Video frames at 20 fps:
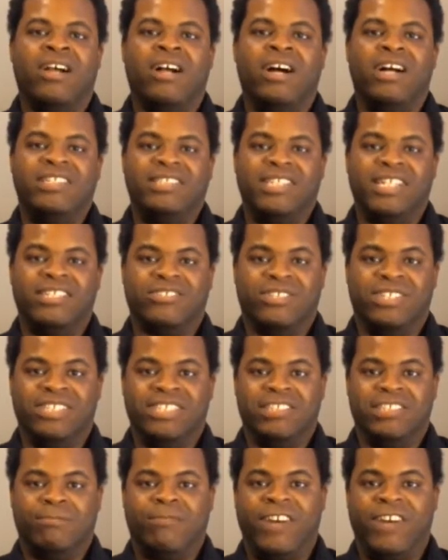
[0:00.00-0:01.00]
a desert
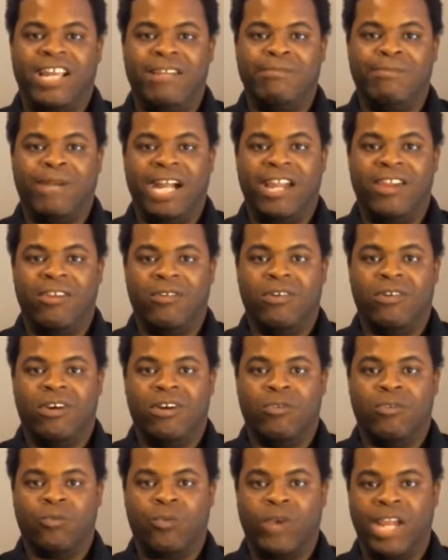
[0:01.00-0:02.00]
is defined by
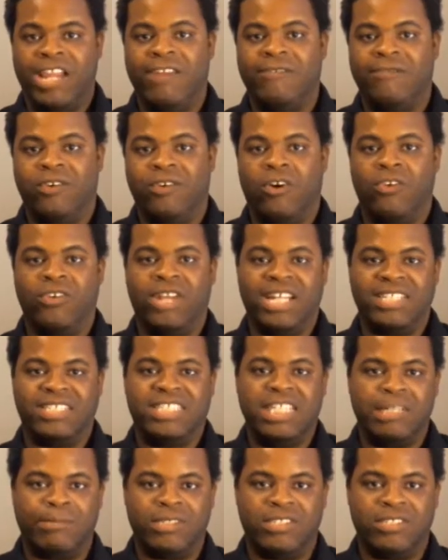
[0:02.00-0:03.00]
rainfall, not
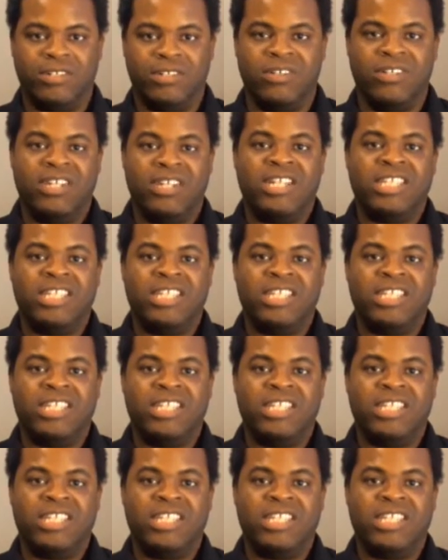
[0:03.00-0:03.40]
temperature.